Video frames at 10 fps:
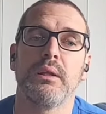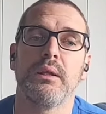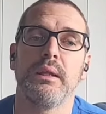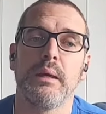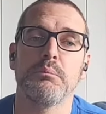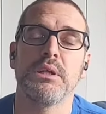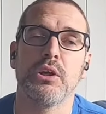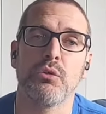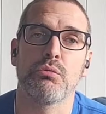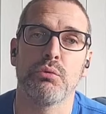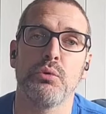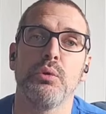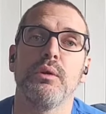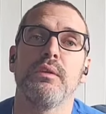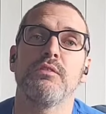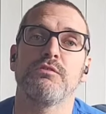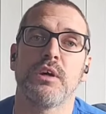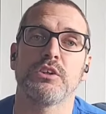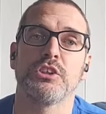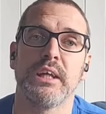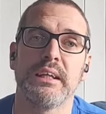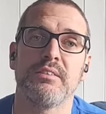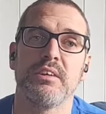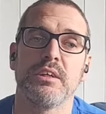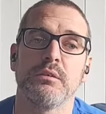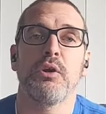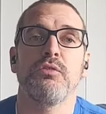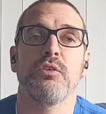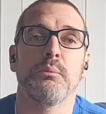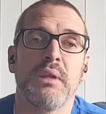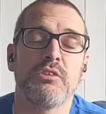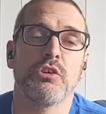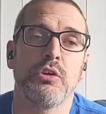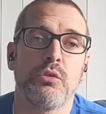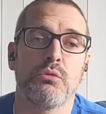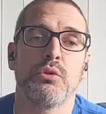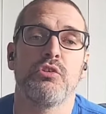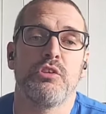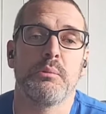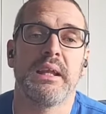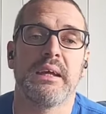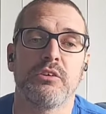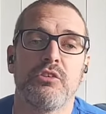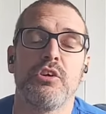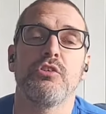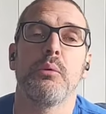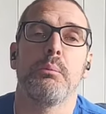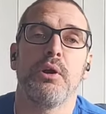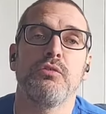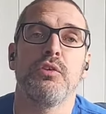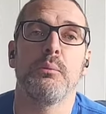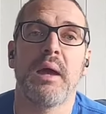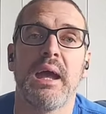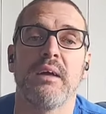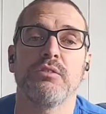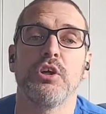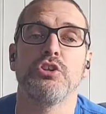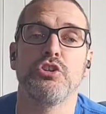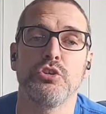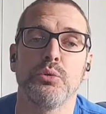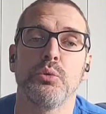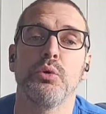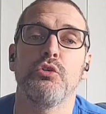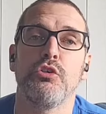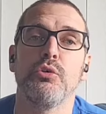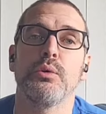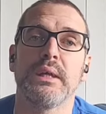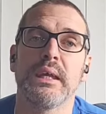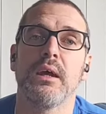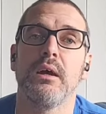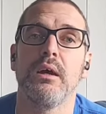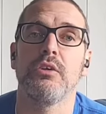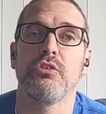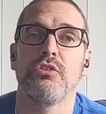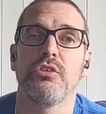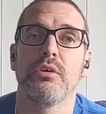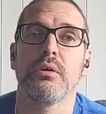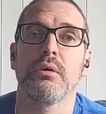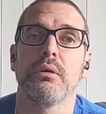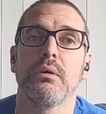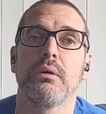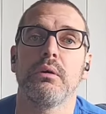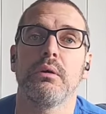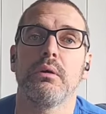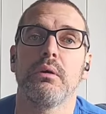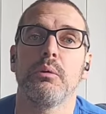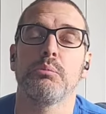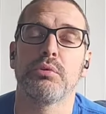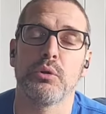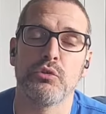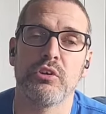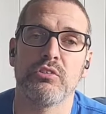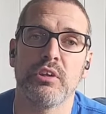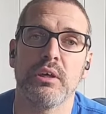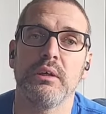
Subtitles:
let me go through the functionality. Both of them, let's go through the similarities. Both of them have a dual 2 gigahertz processor.